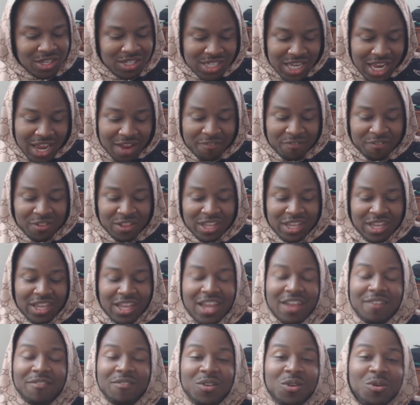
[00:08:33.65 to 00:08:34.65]

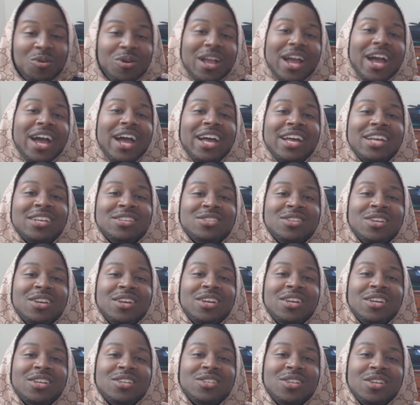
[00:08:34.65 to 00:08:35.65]
Definitely, if you guys
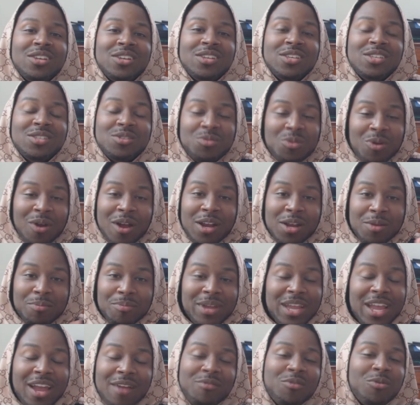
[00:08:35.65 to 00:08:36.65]
subscribe to
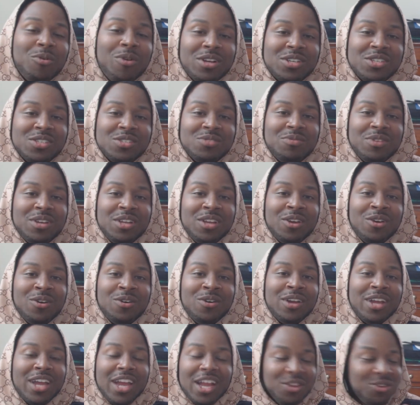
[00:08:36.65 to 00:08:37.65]
me after watching this
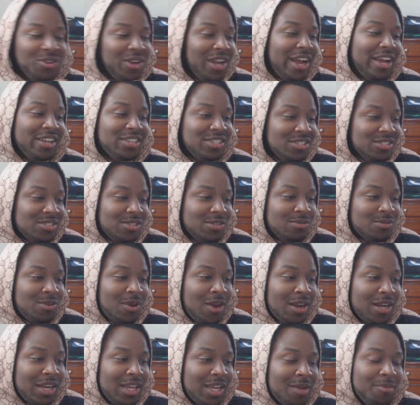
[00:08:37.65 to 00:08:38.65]
video, and you guys didn't
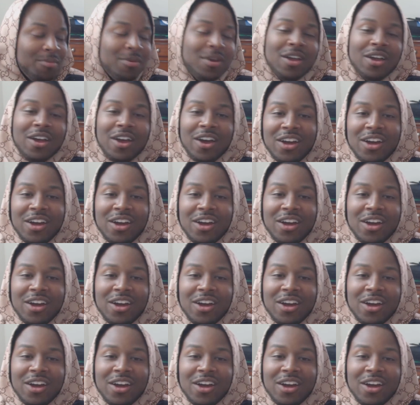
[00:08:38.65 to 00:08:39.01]
subscribe to him,